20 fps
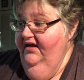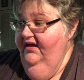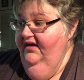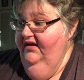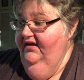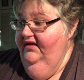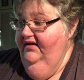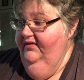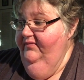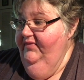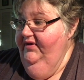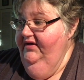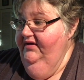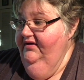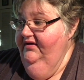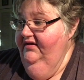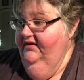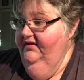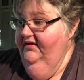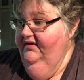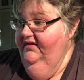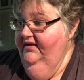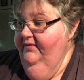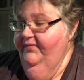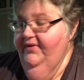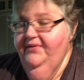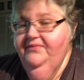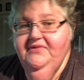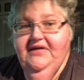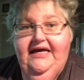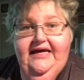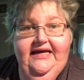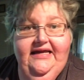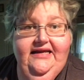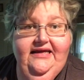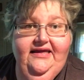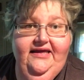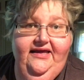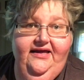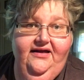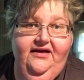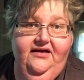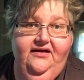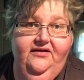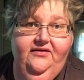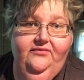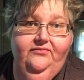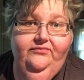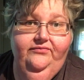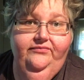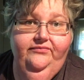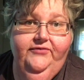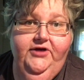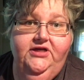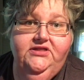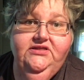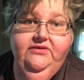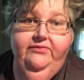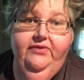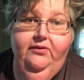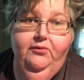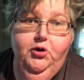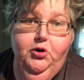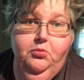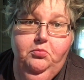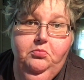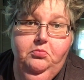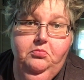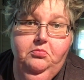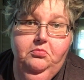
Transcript: Um, bum Diana can't come. That's a bummer.